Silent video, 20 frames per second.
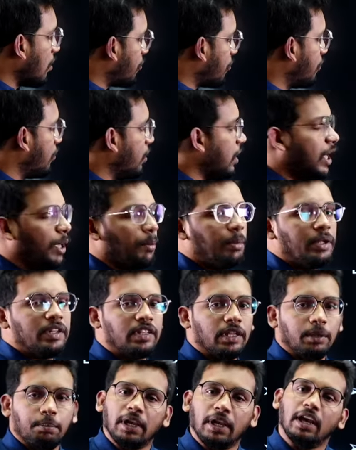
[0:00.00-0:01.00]
of
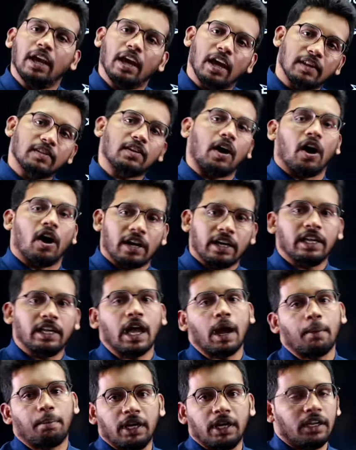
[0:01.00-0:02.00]
ABCP has already
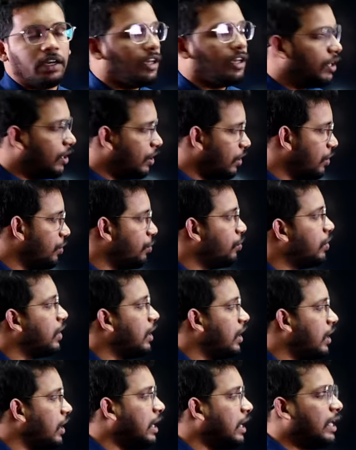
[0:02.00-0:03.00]
happened in New
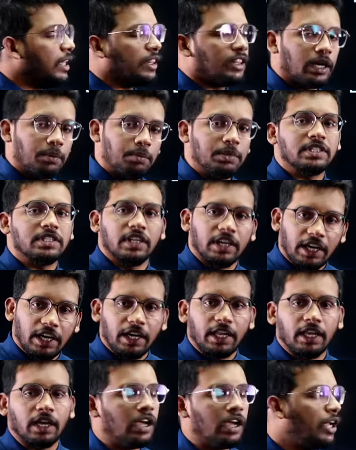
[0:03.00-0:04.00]
Delhi. That means in
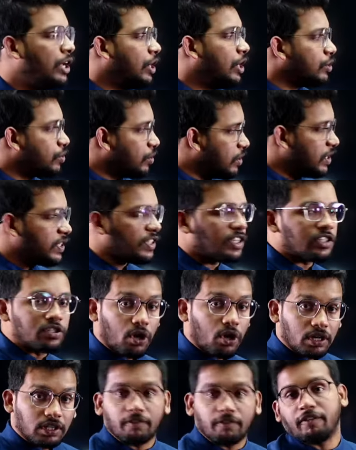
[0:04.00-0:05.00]
India. So this is
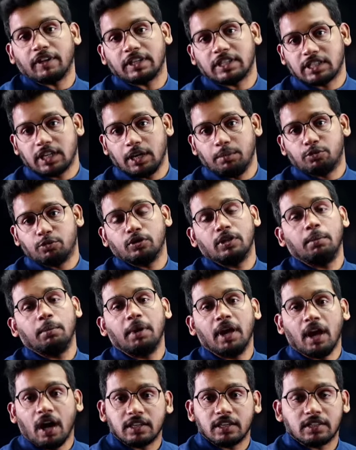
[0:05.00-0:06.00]
not the first time. So they
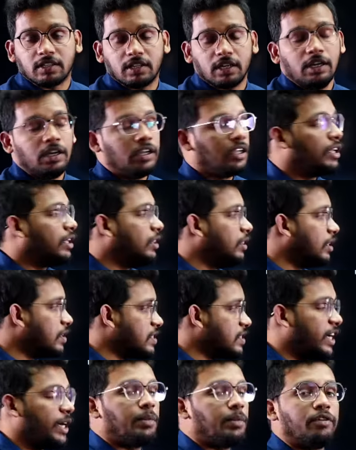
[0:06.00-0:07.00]
may ask in the
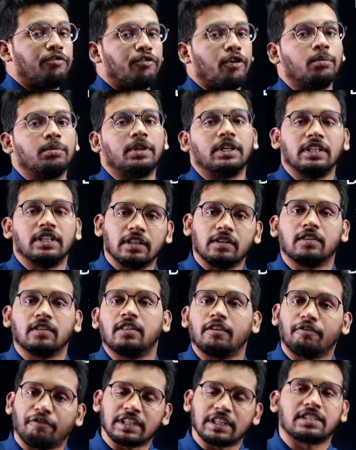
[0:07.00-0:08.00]
statement form that this is
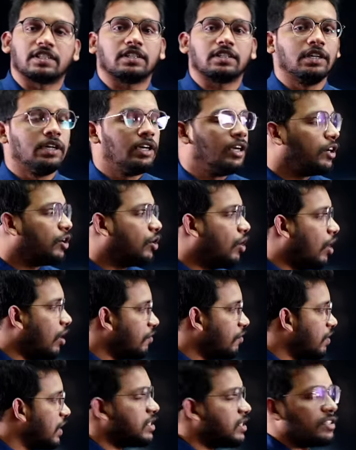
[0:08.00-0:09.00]
the first
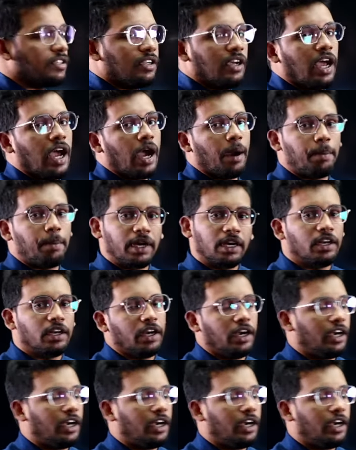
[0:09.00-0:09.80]
conference happened in